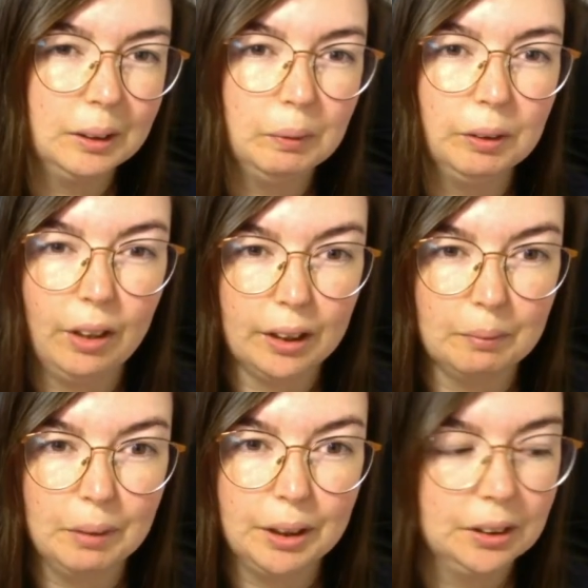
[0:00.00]
been
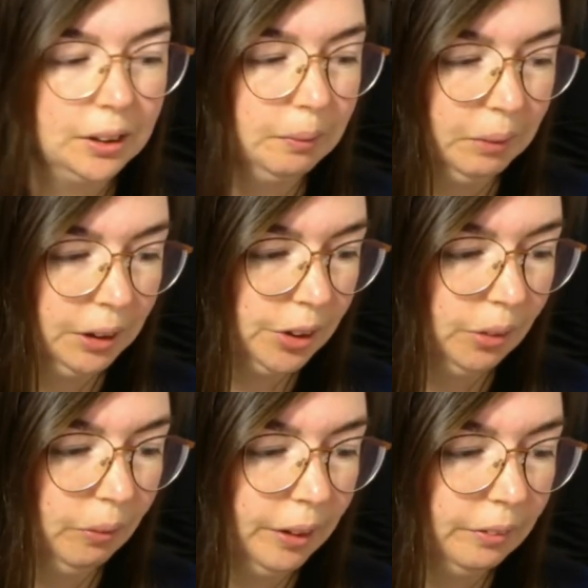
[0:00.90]
recommended to me. So
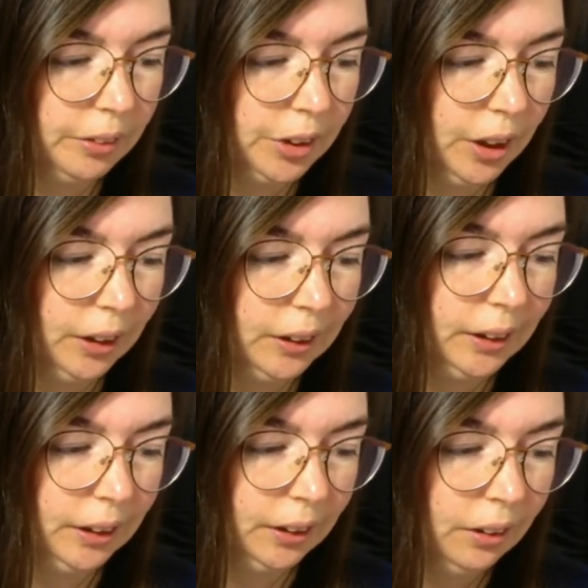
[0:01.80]
White
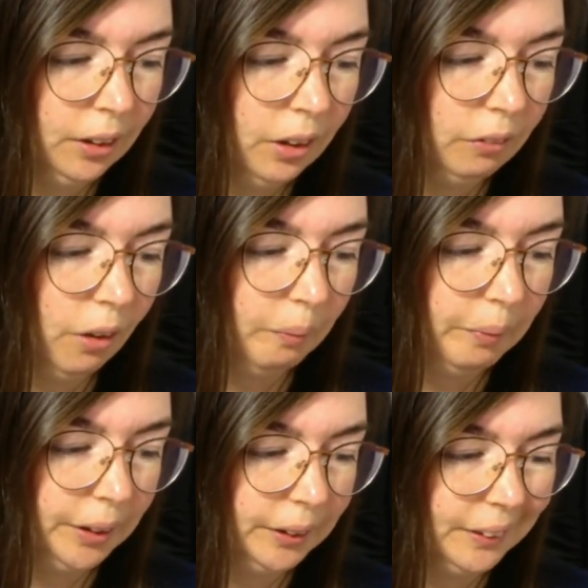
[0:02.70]
Fragility,
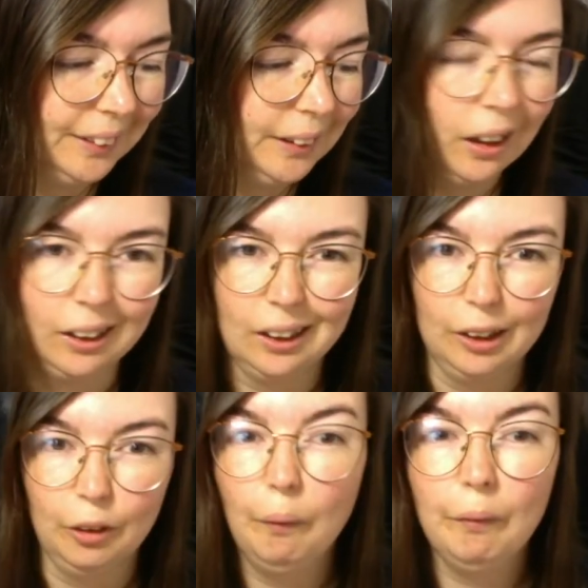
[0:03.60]
Robin DiAnglio.